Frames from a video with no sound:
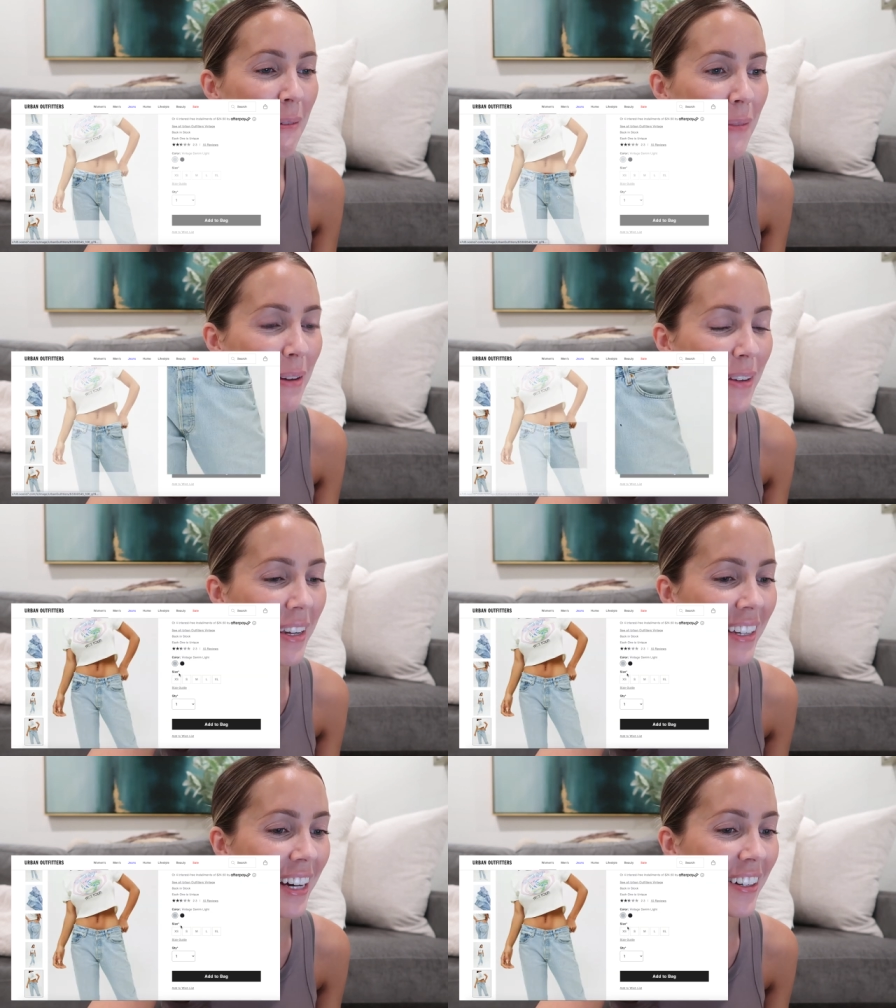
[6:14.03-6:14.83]

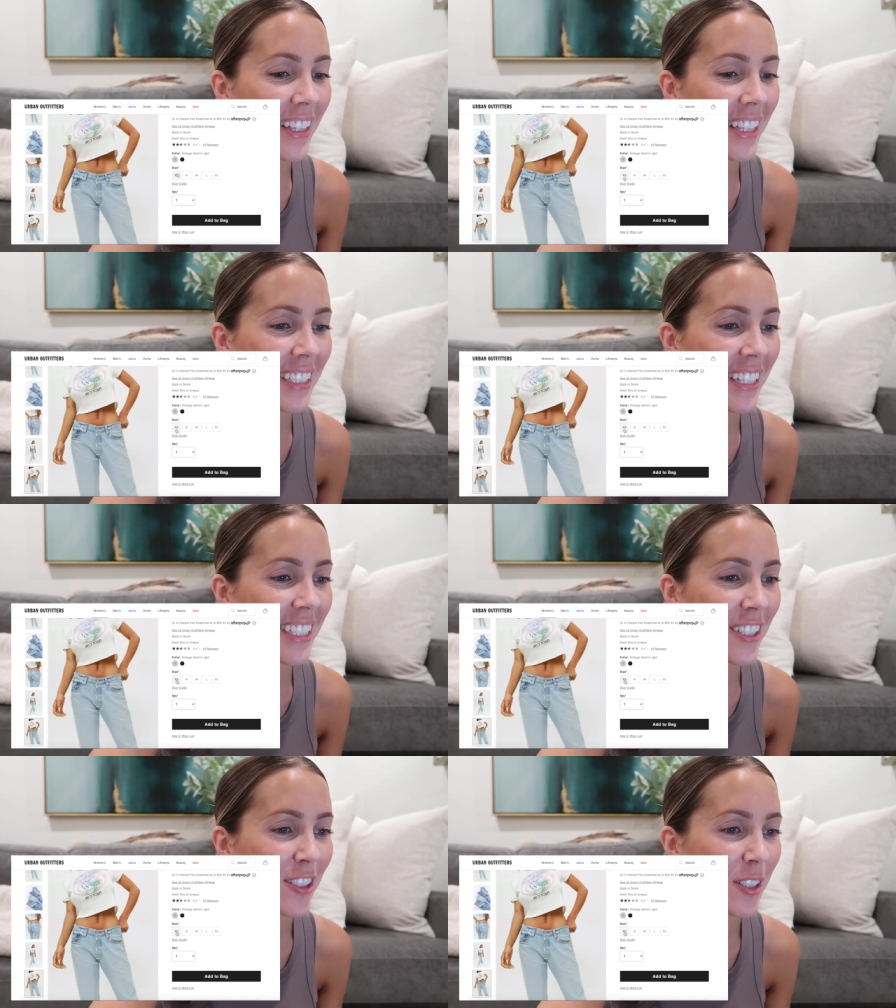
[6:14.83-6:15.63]
Maybe. I'll get the size
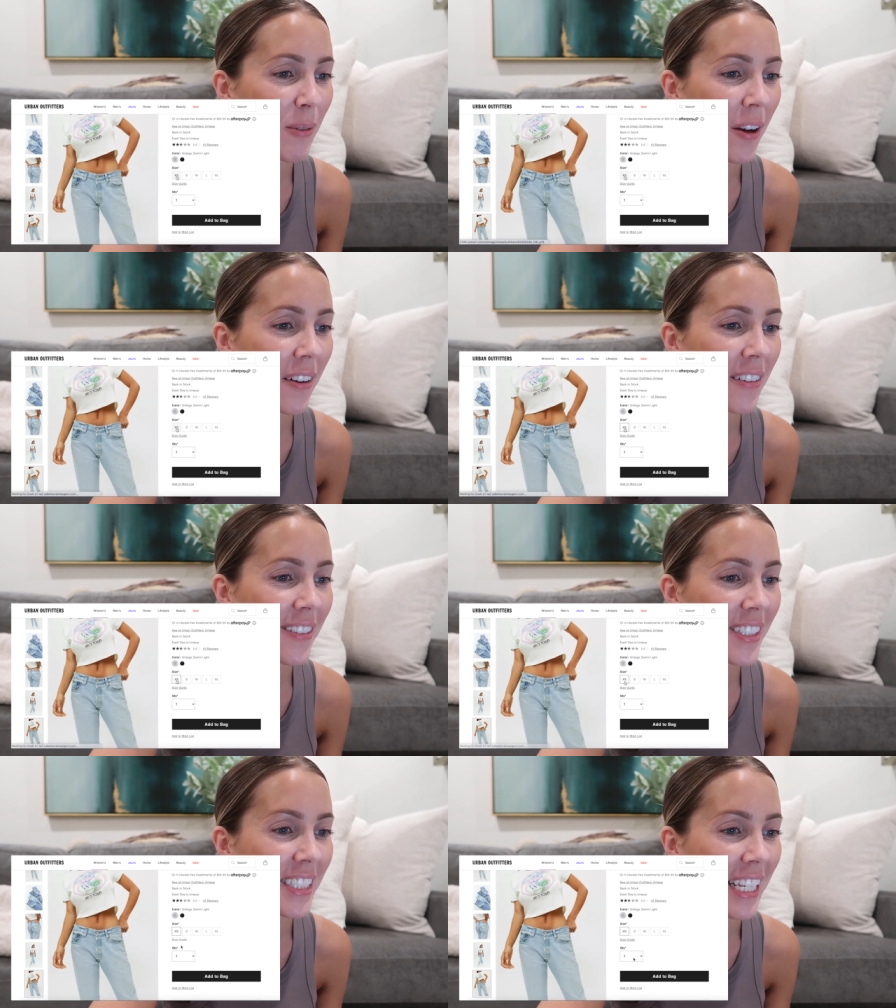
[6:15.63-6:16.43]
extra small.
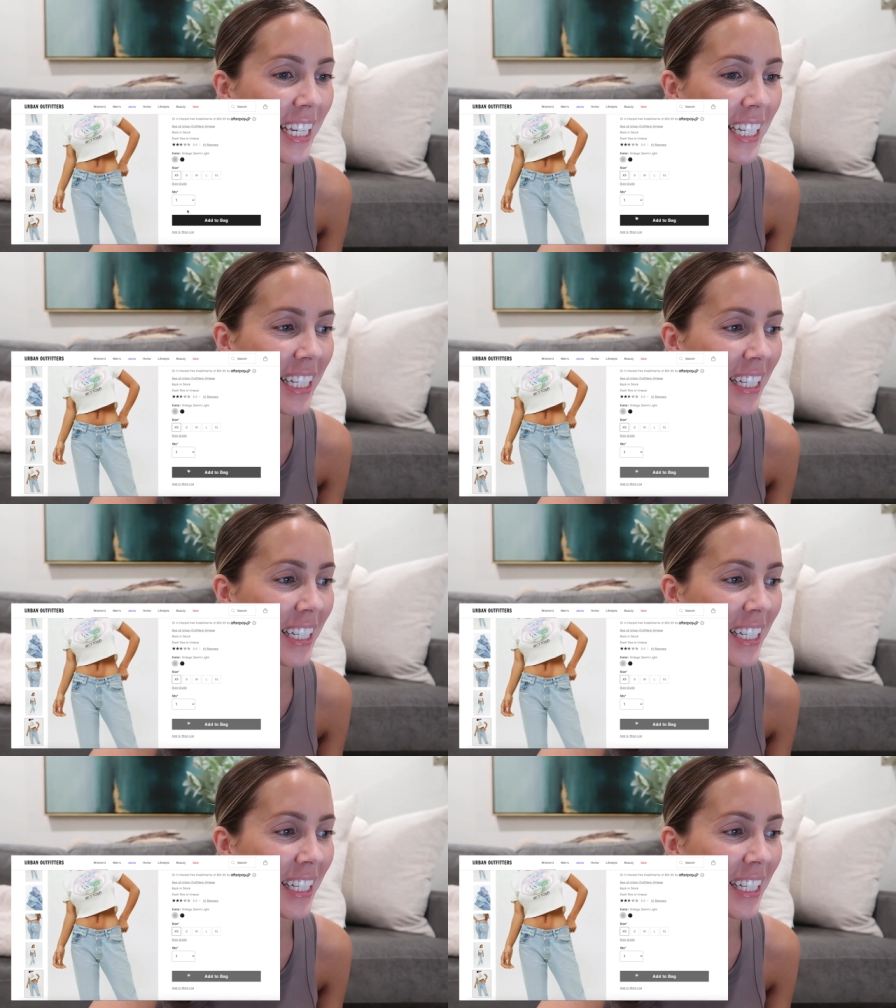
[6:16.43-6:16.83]
We'll see.